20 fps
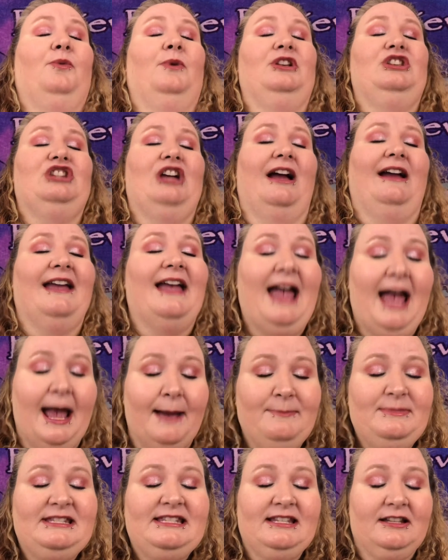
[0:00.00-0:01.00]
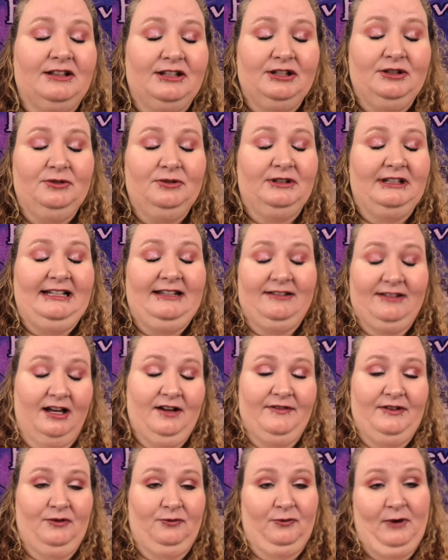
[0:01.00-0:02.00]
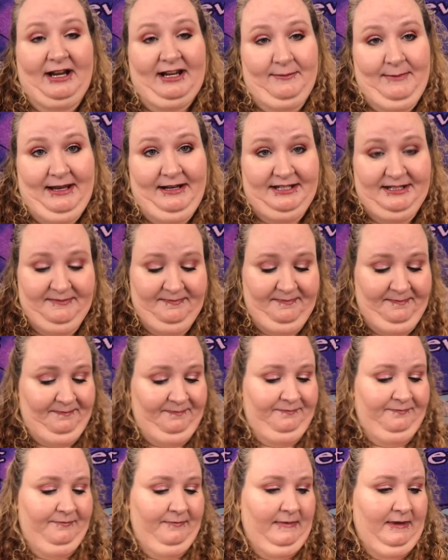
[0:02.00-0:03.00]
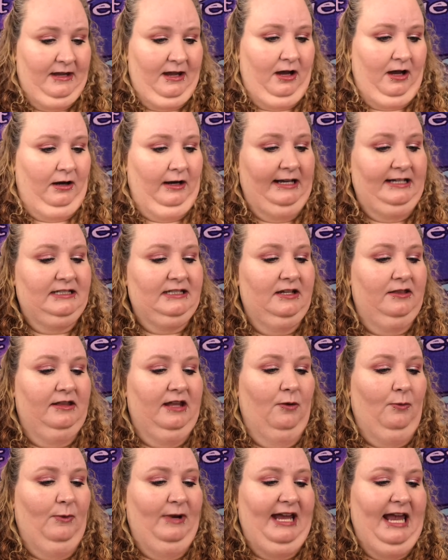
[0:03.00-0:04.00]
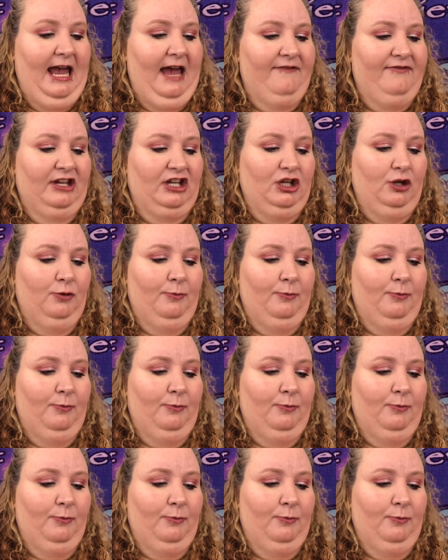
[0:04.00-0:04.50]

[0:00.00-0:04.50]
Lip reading: which I absolutely love and recommend. All right, then we have the